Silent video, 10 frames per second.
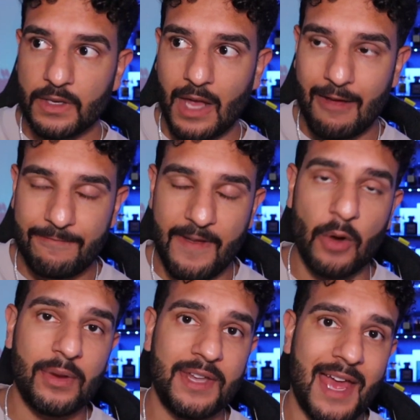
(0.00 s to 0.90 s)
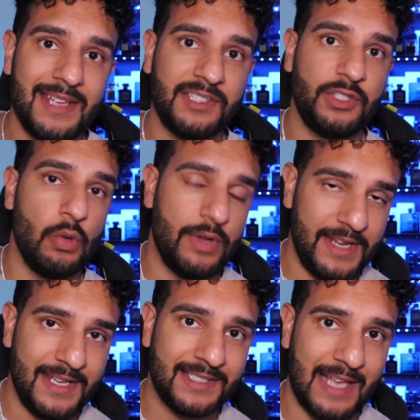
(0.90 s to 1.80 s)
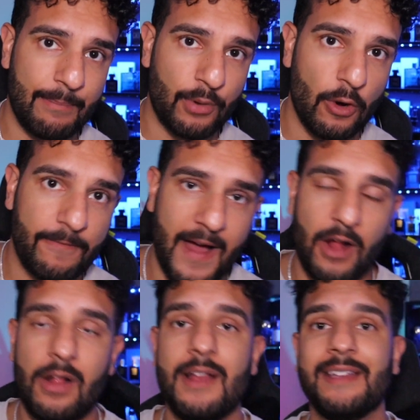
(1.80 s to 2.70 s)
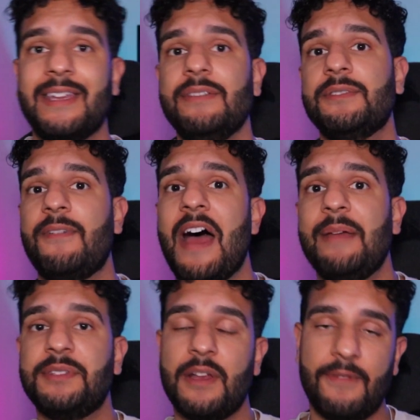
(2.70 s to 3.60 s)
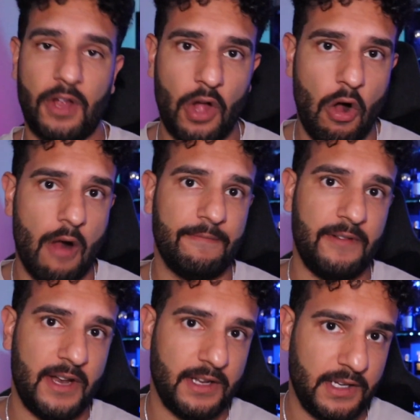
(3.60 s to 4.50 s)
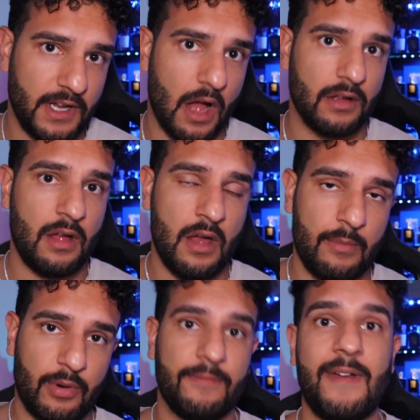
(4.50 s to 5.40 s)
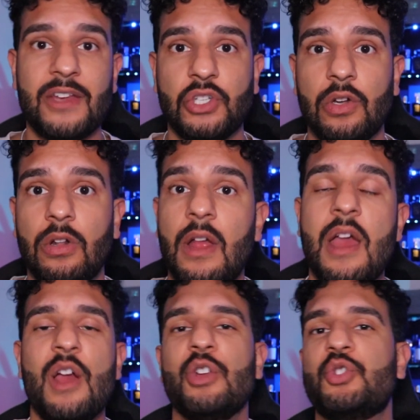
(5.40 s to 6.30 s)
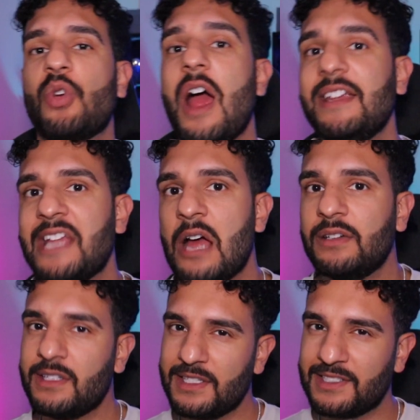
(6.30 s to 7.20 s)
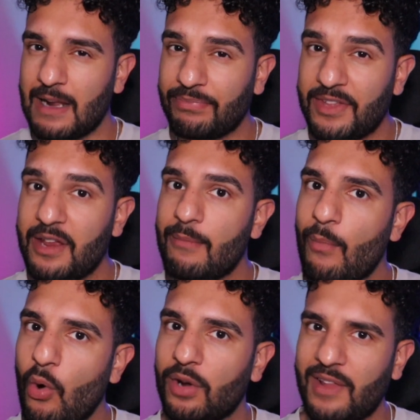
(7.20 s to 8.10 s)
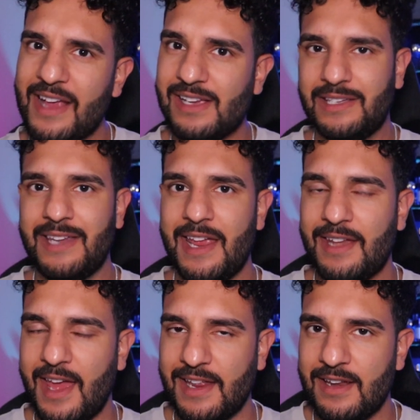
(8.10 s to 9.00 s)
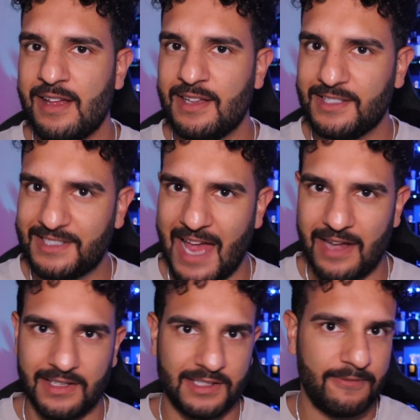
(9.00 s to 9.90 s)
a very nice, unique scent profile, gives vibes of a confident young professional, drying down to something more like a date night scent. It's